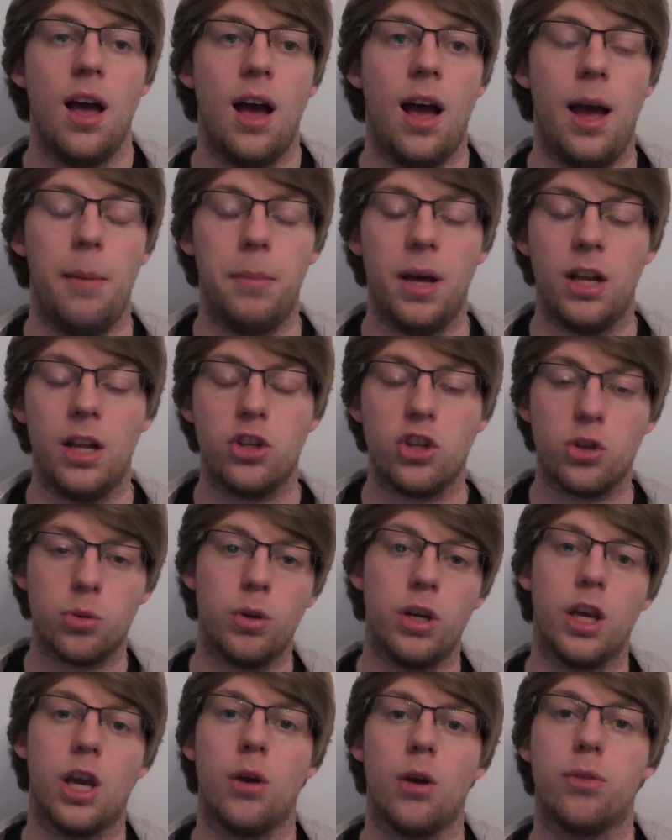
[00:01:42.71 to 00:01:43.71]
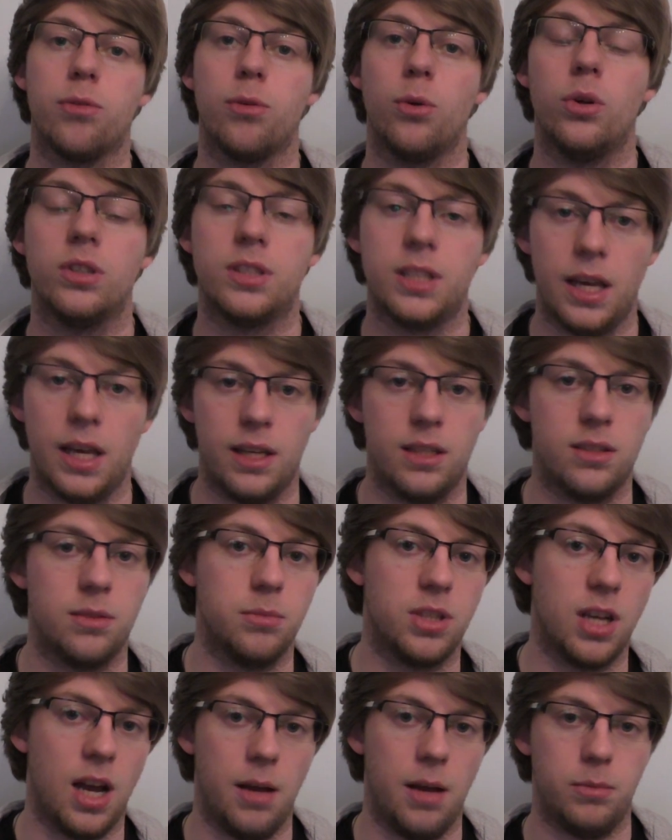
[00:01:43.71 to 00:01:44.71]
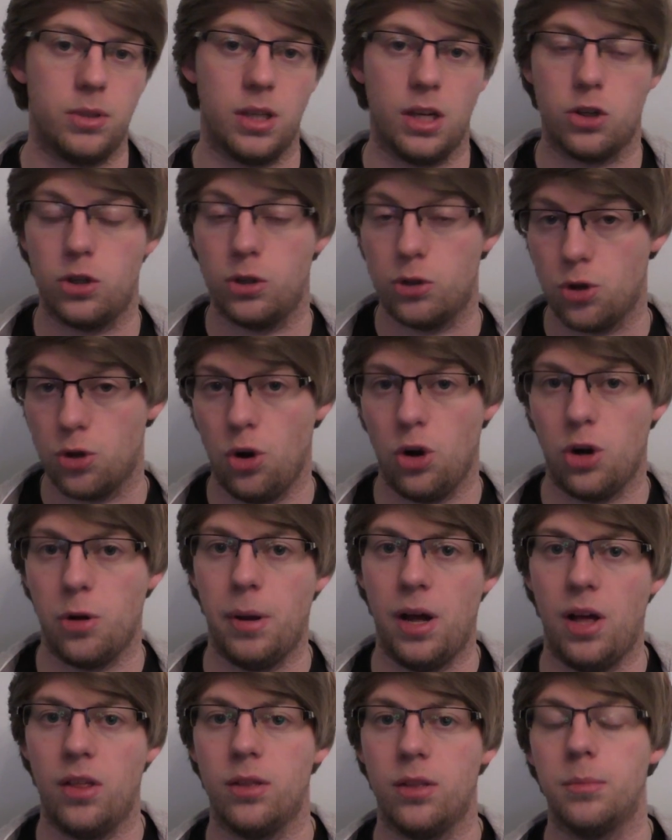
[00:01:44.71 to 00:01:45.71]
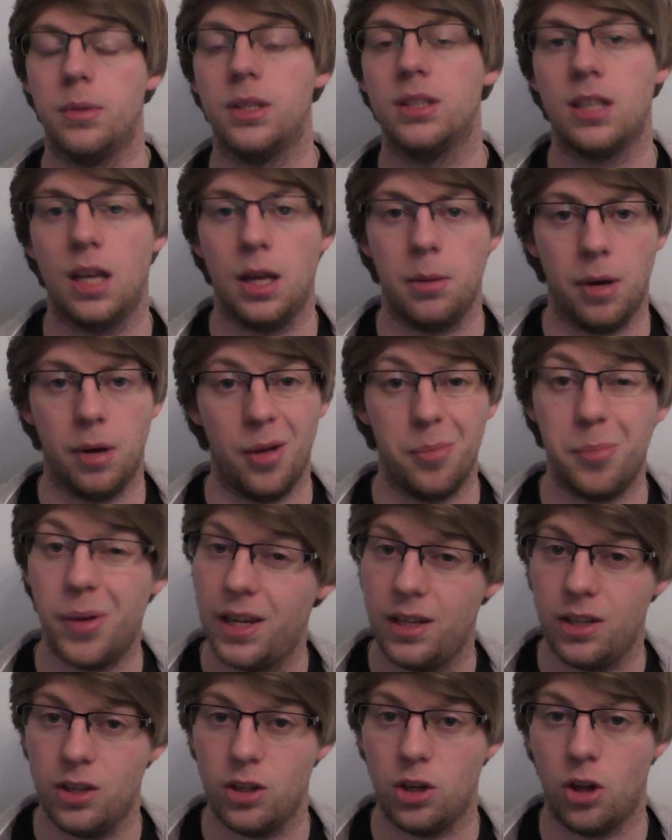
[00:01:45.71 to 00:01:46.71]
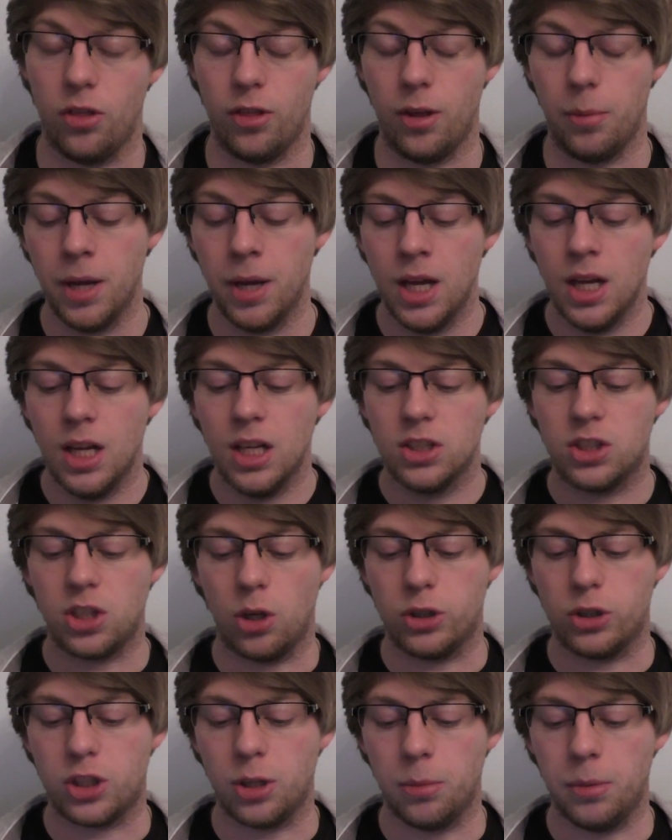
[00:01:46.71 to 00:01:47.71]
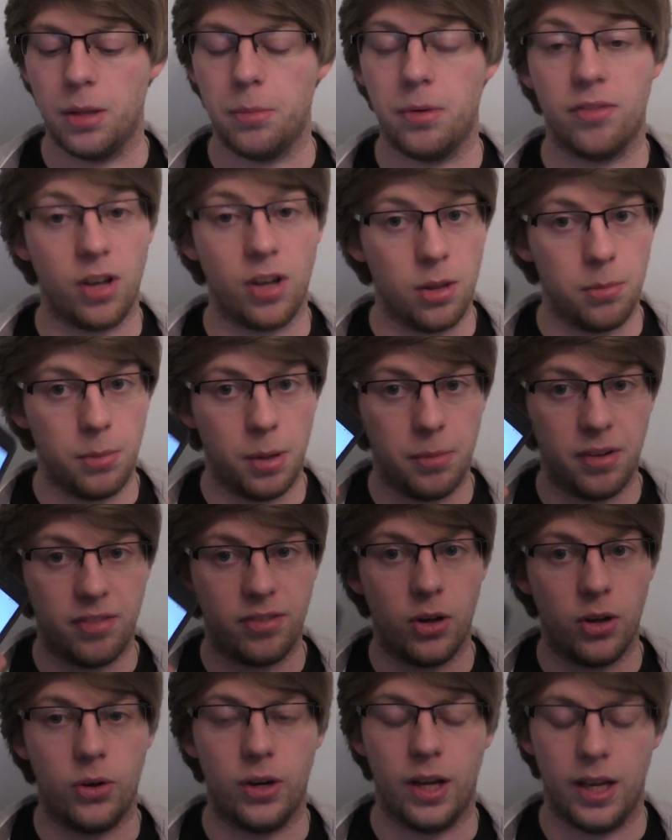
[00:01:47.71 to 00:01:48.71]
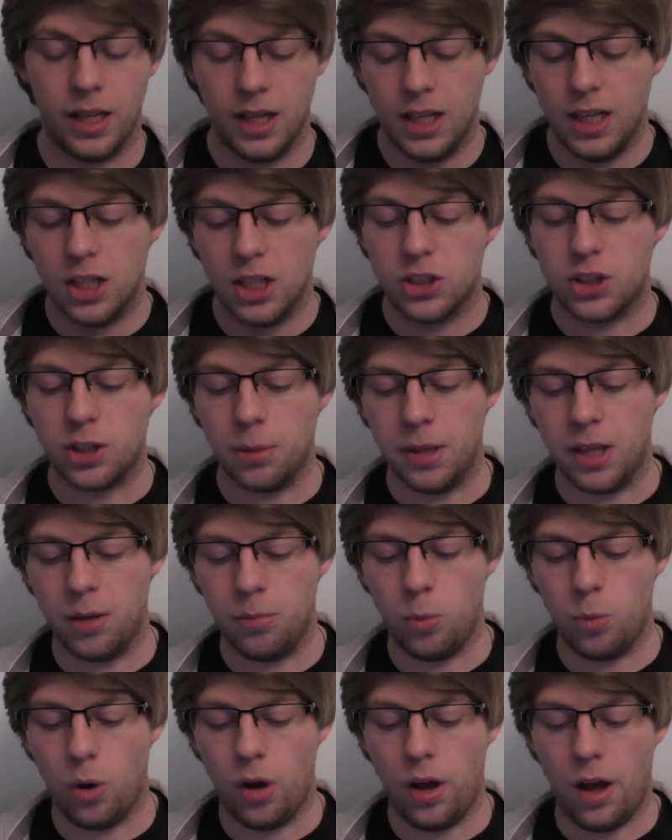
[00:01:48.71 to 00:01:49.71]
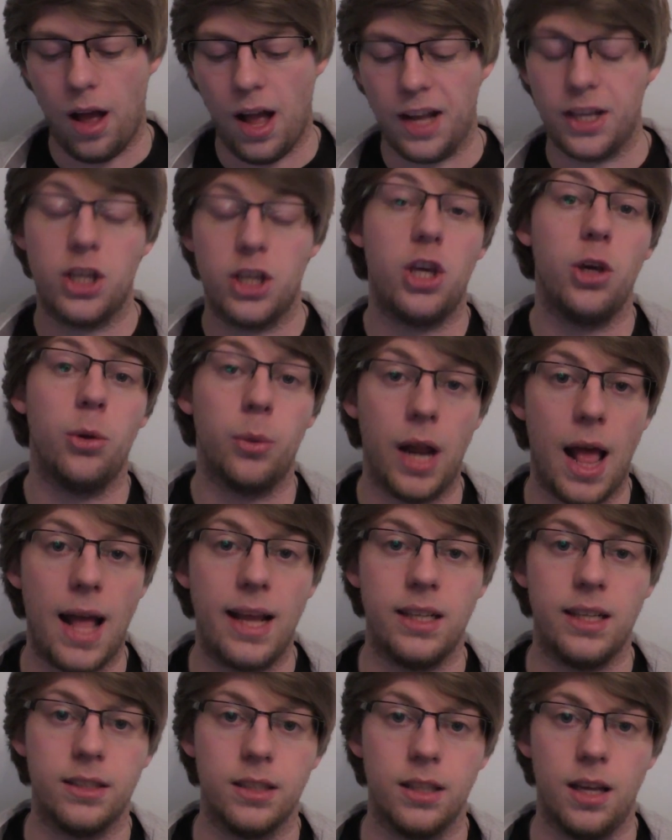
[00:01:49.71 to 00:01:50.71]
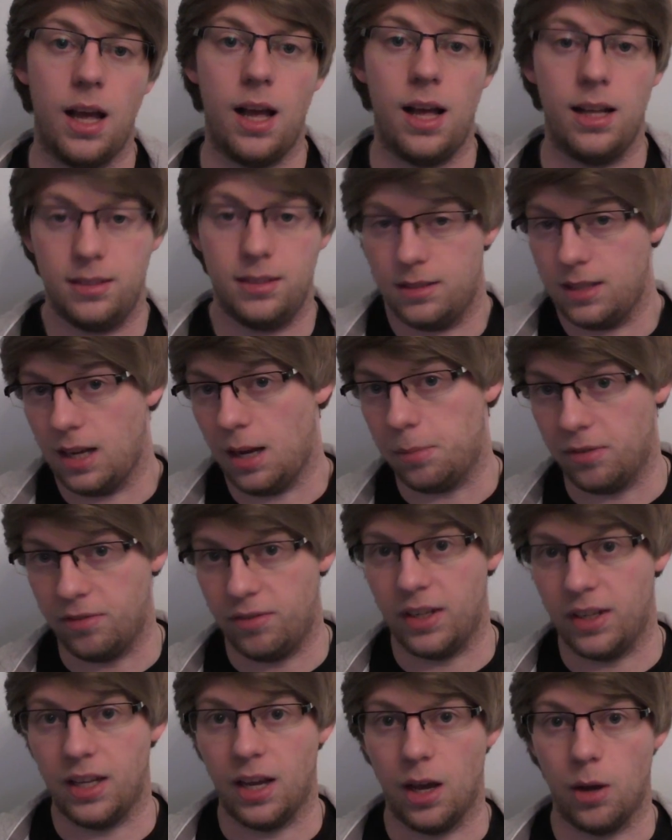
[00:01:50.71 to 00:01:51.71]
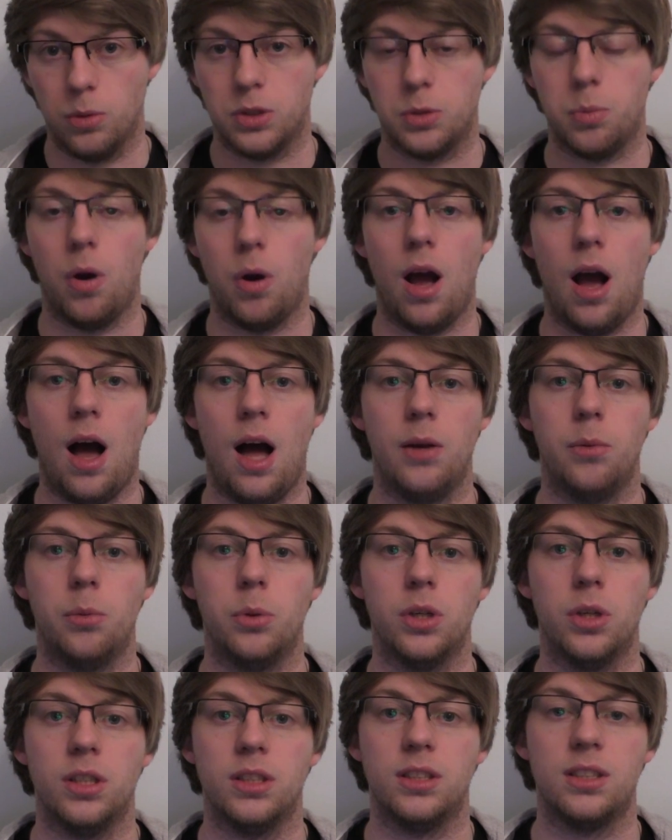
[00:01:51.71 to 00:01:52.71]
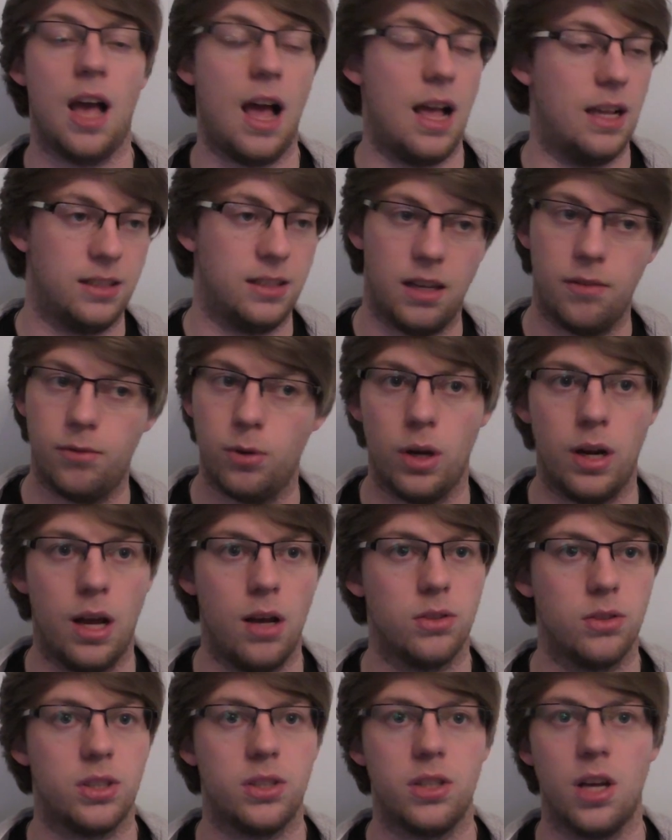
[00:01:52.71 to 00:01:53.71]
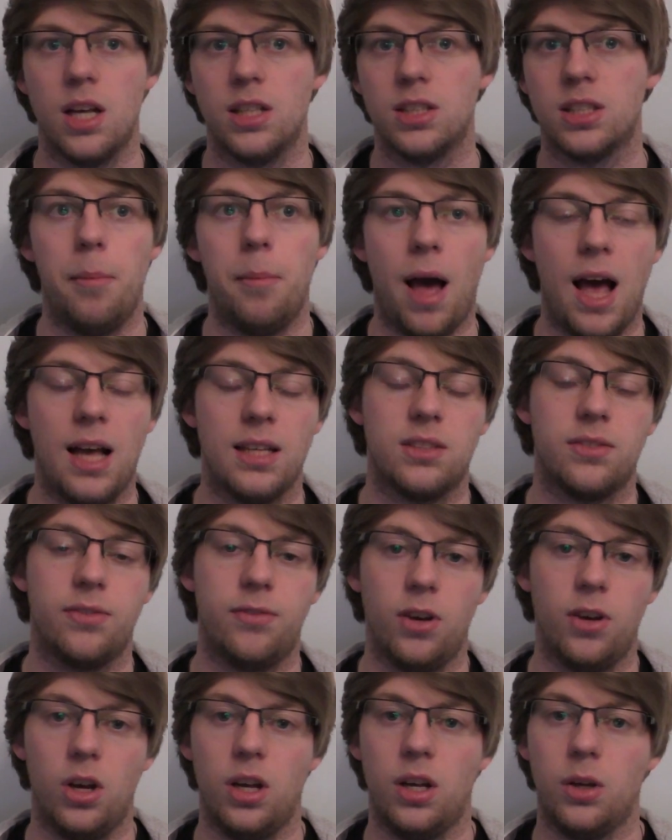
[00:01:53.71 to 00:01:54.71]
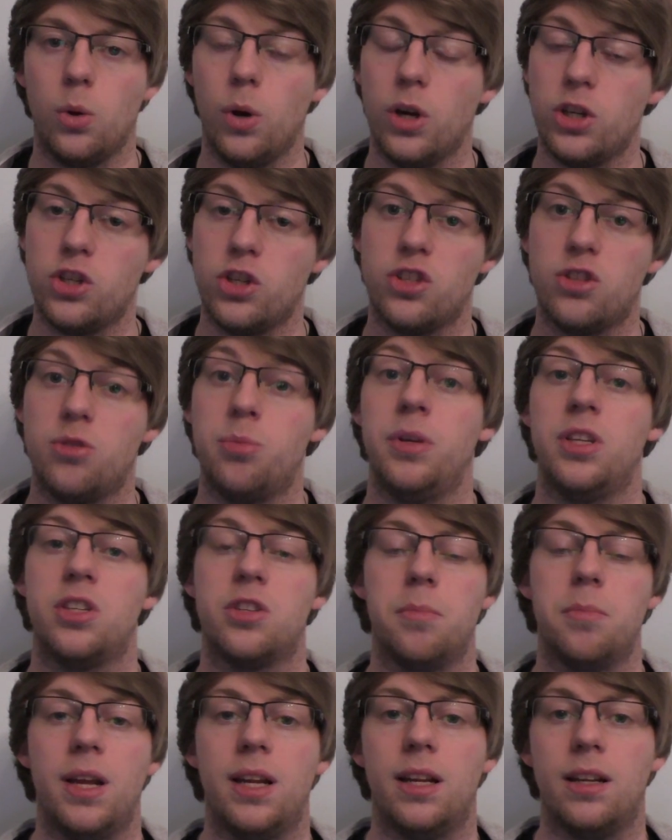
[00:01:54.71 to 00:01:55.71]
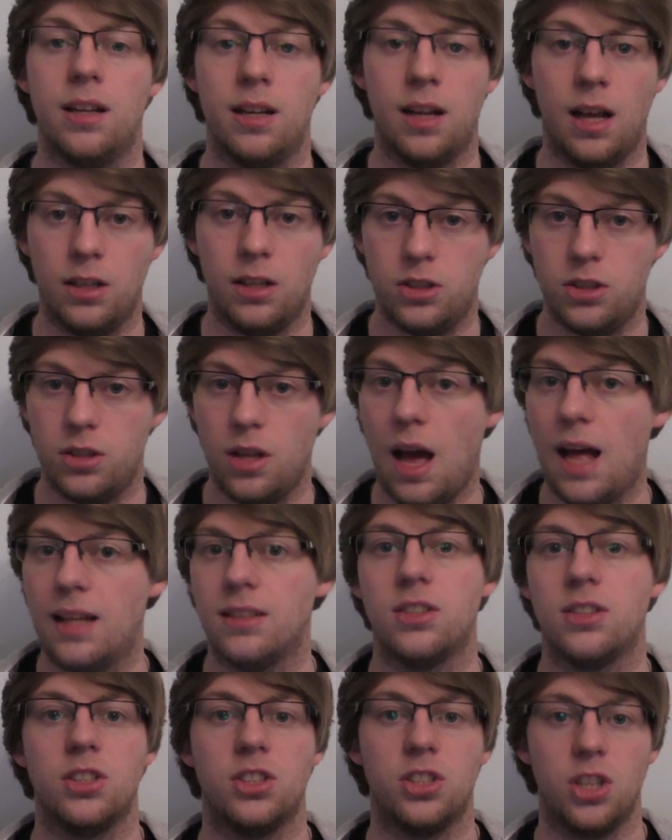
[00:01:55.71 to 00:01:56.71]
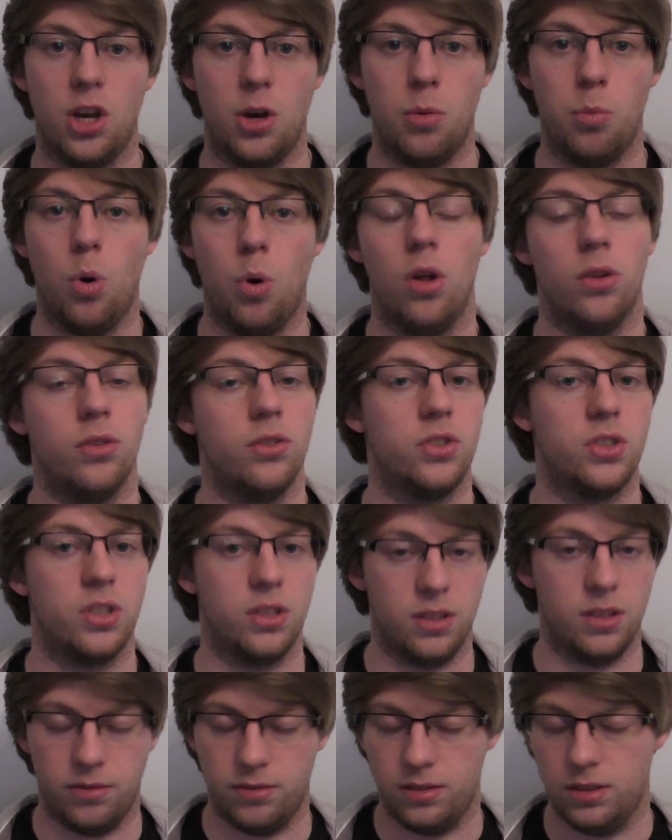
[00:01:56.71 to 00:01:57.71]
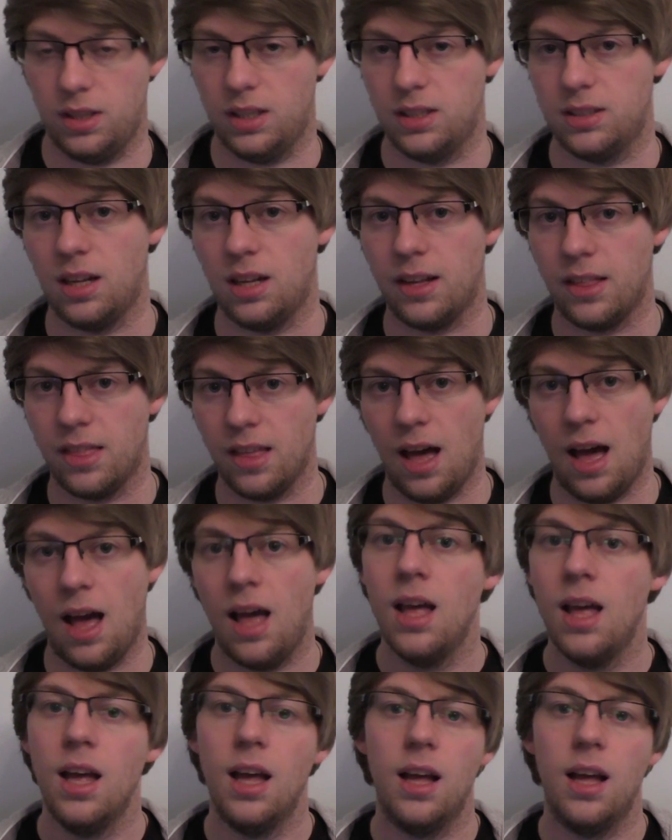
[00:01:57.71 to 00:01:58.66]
I just want to go through and take some time to actually talk about them and tell you my opinion on them. So some of them, I've got them on my phone here, some of them were Q&A type of videos where I would, as everyone else does, ask for questions to be submitted and I'd answer certain ones and different things like that.